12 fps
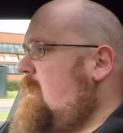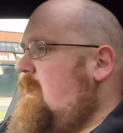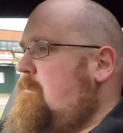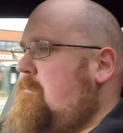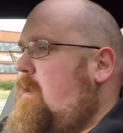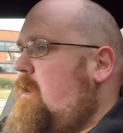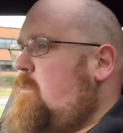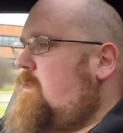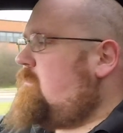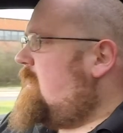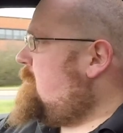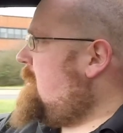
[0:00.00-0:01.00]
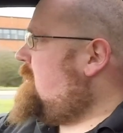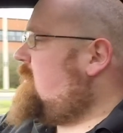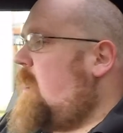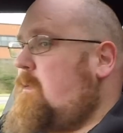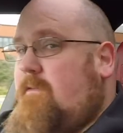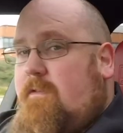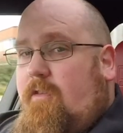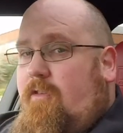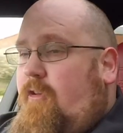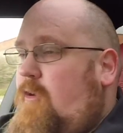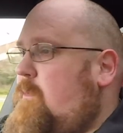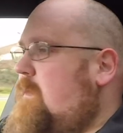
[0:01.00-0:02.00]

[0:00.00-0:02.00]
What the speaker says: But I would recommend going for the two-wheel